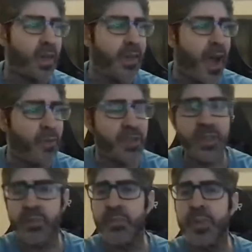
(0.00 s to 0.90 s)
That was
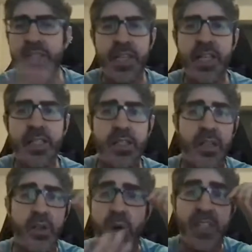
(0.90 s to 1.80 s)
the
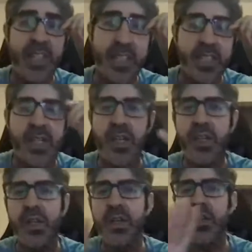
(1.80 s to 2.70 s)
busiest, noisiest,
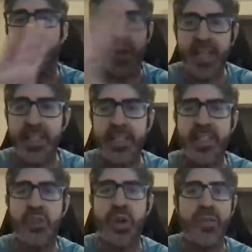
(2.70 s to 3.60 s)
craziest
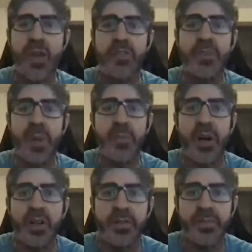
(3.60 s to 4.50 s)
Discord I've ever been a
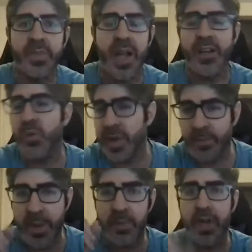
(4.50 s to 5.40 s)
part of. I know we
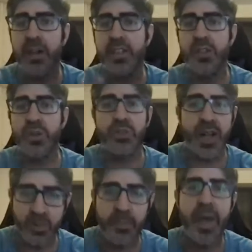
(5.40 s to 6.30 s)
have people in our Discord
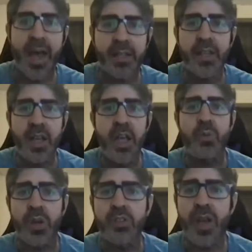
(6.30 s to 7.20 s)
trying to win packs.
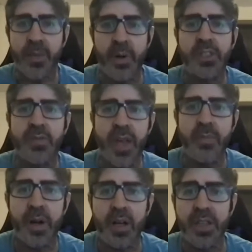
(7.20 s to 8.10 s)
We also had a bunch of
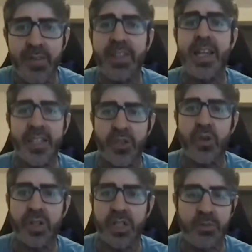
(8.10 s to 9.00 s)
them leaving that
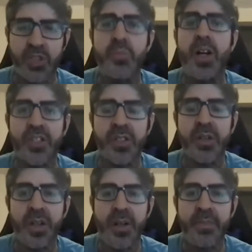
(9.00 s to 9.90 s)
Discord because it was too much,
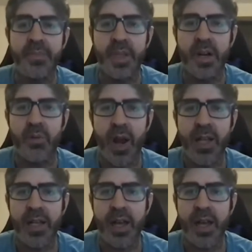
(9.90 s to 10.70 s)
right?